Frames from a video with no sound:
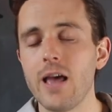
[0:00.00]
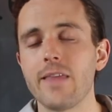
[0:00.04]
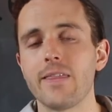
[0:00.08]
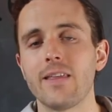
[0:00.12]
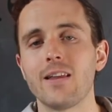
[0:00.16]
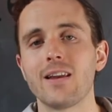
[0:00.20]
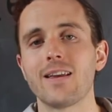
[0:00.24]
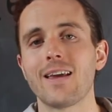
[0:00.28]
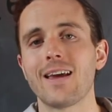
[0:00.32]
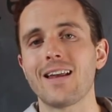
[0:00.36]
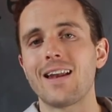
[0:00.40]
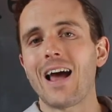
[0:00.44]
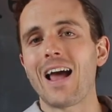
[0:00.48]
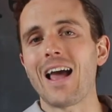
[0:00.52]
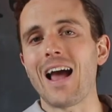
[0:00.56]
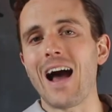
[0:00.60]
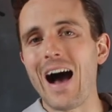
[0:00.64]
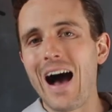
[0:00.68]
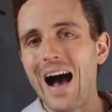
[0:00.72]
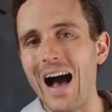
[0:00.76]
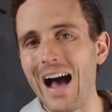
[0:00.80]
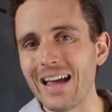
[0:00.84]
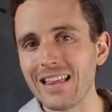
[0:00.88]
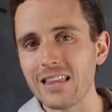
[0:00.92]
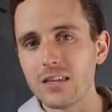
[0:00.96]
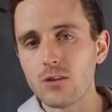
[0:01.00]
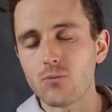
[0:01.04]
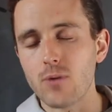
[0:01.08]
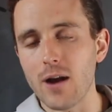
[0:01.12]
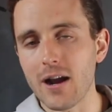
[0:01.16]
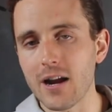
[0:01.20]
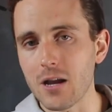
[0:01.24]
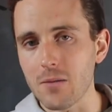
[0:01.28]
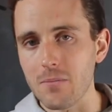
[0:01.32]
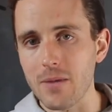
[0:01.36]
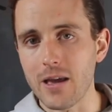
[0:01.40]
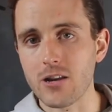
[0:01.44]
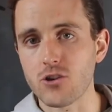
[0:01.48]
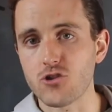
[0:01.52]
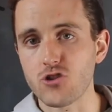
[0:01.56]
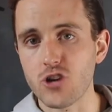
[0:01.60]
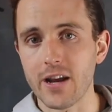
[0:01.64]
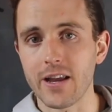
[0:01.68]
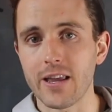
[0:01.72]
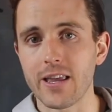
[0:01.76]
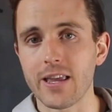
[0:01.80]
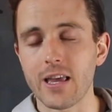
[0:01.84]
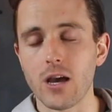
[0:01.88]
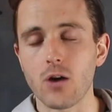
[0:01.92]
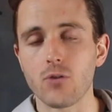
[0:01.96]
then again, I highly recommend
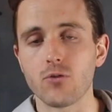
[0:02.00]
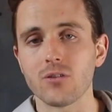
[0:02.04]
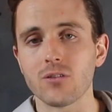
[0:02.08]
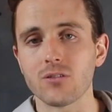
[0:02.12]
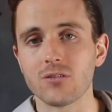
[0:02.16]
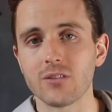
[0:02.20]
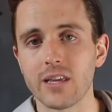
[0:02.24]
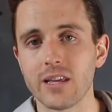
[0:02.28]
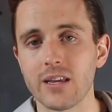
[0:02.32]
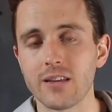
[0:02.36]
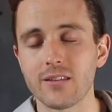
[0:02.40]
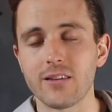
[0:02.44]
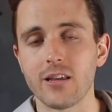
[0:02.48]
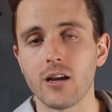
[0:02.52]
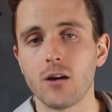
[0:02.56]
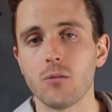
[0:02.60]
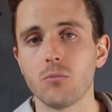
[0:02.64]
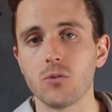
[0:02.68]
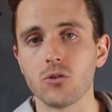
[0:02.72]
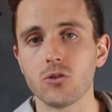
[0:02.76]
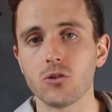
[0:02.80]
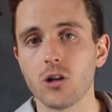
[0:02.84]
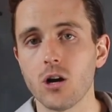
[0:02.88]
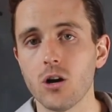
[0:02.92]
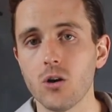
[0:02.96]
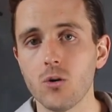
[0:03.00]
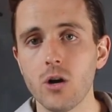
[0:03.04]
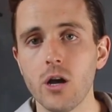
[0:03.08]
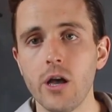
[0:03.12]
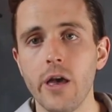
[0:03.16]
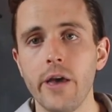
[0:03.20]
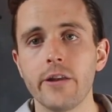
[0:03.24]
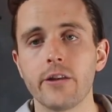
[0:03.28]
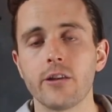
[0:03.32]
checking out the link down below